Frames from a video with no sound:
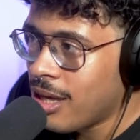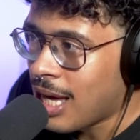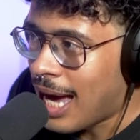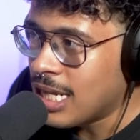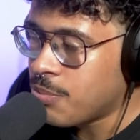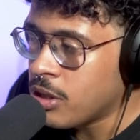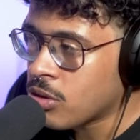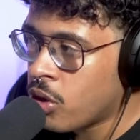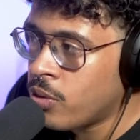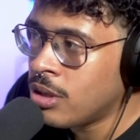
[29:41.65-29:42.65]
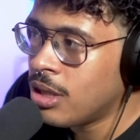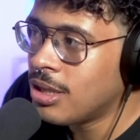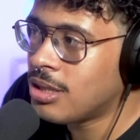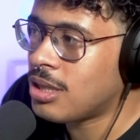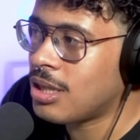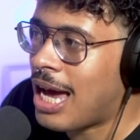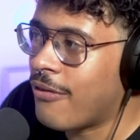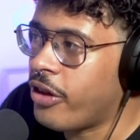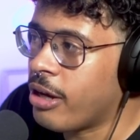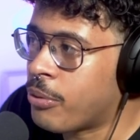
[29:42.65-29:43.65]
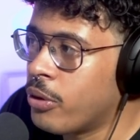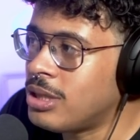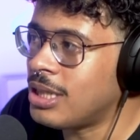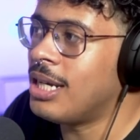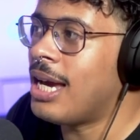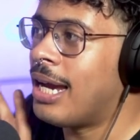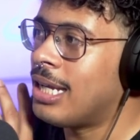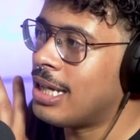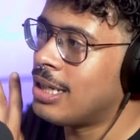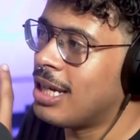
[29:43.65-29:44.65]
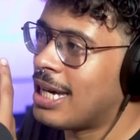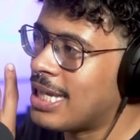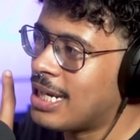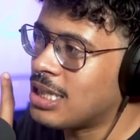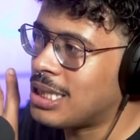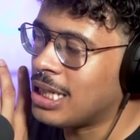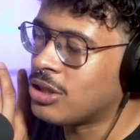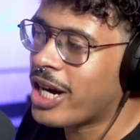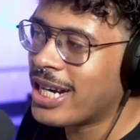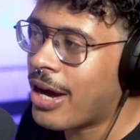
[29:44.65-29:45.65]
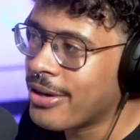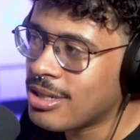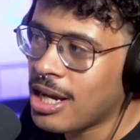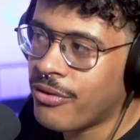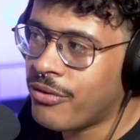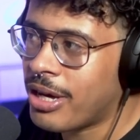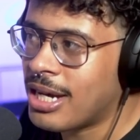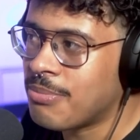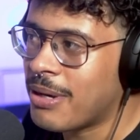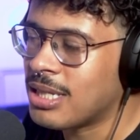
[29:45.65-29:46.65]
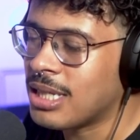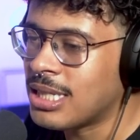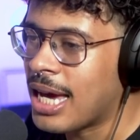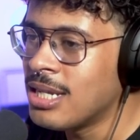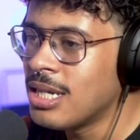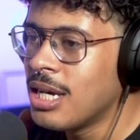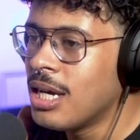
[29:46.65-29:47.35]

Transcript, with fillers: that has been grown to have like protein in it, and then and then it's like dried out and stuff, and it's basically dead.